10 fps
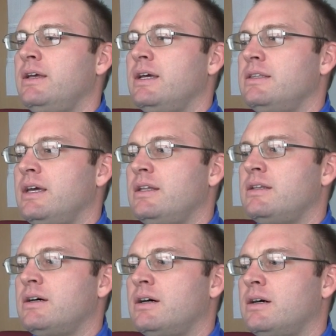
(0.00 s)
And
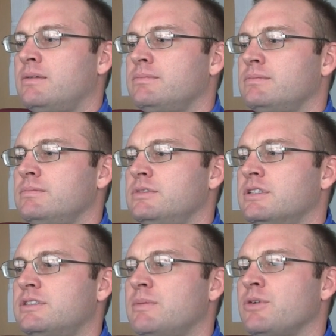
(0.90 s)
then
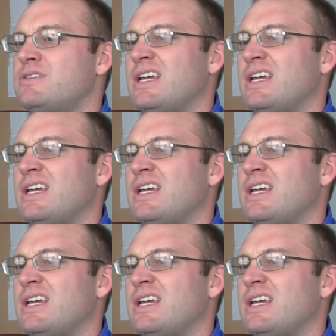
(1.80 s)
December